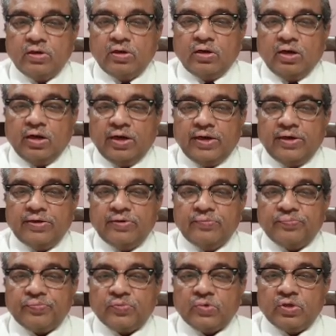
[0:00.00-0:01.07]
and
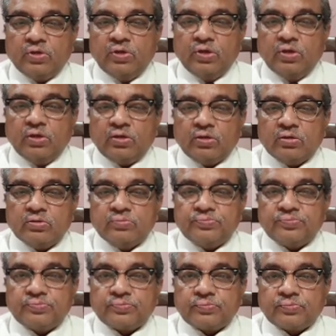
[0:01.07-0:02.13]
here
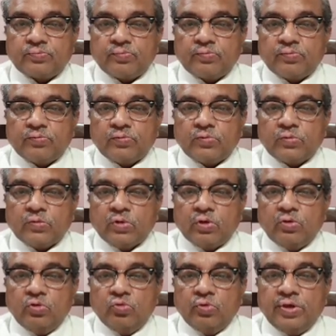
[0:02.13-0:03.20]

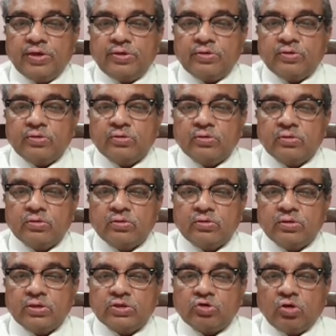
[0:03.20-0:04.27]
you get
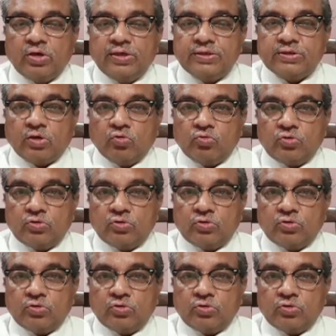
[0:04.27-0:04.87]
the solids out.